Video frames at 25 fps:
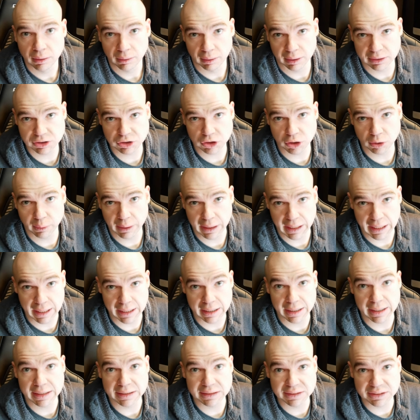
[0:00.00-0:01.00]
Let's go
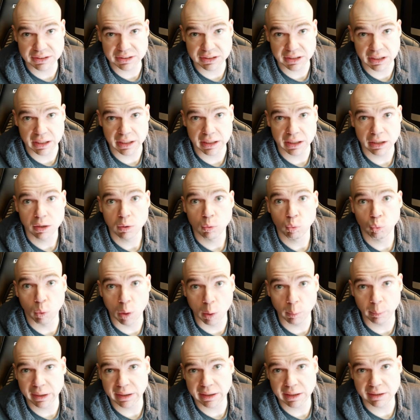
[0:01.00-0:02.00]
ahead and see
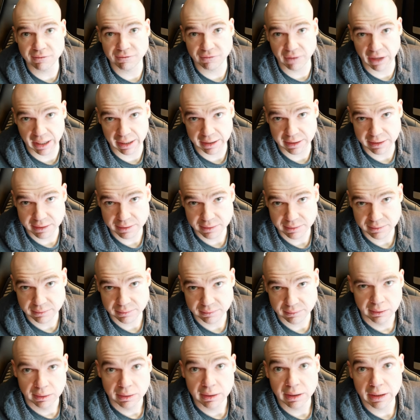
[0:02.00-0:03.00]
what we can find.
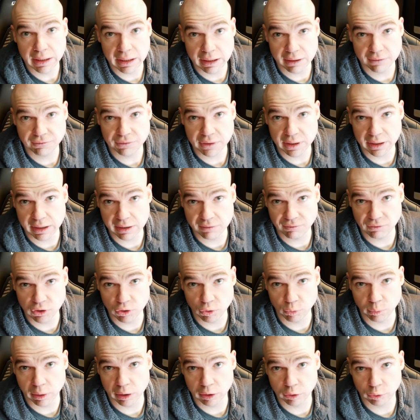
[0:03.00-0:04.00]
If they give
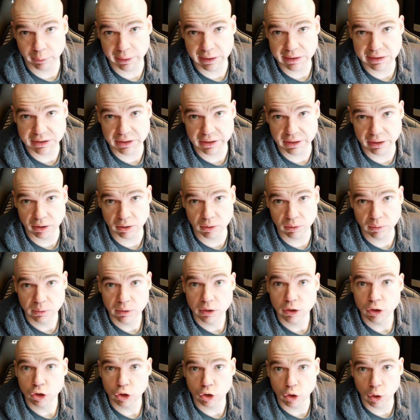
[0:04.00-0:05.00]
you a great deal,
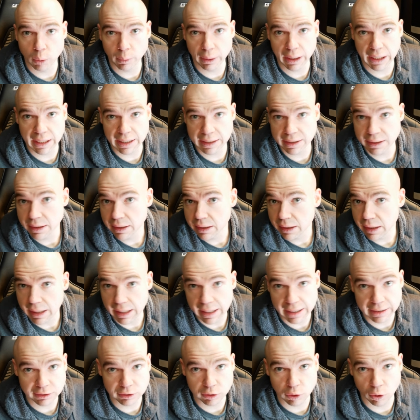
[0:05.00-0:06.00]
go ahead
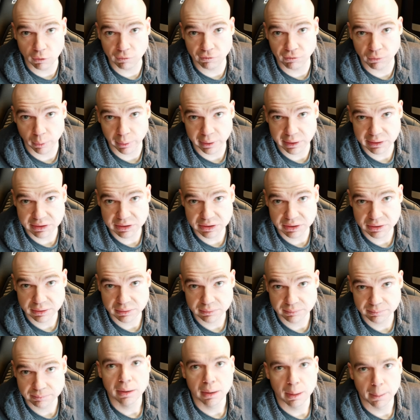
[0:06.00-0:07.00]
and go for it.
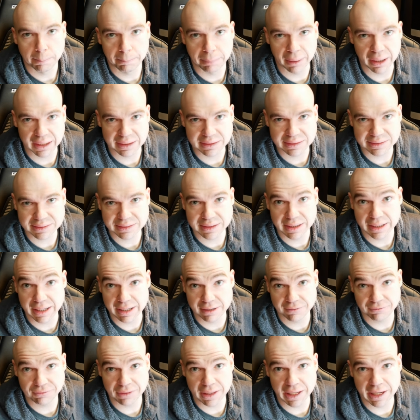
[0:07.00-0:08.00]
But
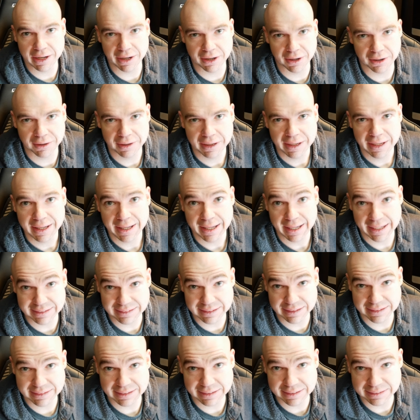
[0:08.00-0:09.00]
if they are
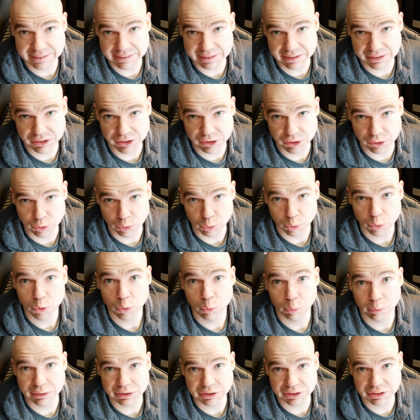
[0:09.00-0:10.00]
hesitant to do,
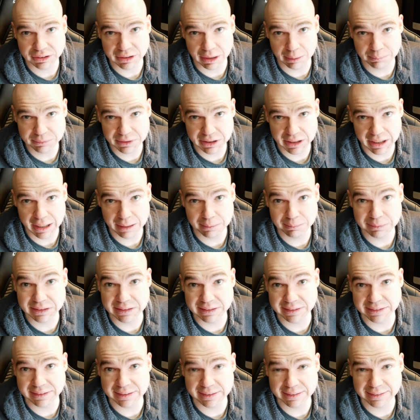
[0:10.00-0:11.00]
which sometimes
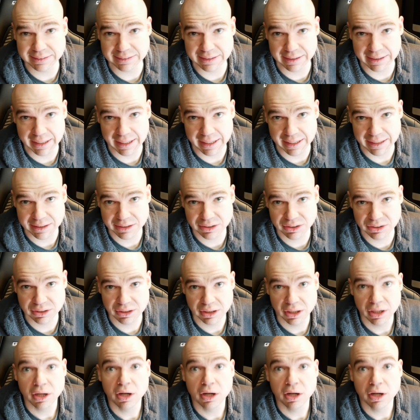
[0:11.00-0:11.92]
this is the case,